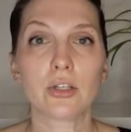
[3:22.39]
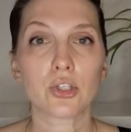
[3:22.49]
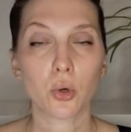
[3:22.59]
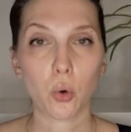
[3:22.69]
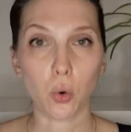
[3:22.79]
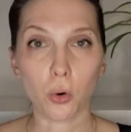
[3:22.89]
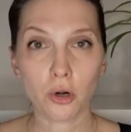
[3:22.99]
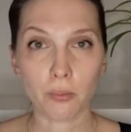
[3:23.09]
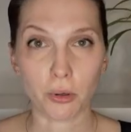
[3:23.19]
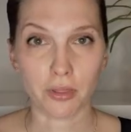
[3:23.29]
and
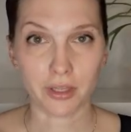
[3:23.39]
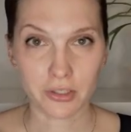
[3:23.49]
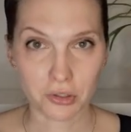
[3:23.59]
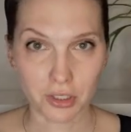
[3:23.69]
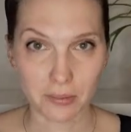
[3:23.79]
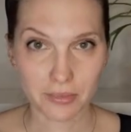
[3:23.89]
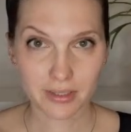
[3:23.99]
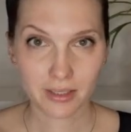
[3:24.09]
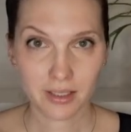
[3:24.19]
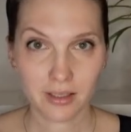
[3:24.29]
toward both
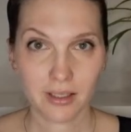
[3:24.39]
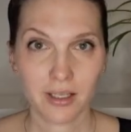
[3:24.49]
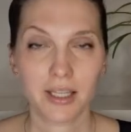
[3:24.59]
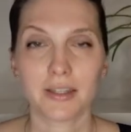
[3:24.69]
extremes.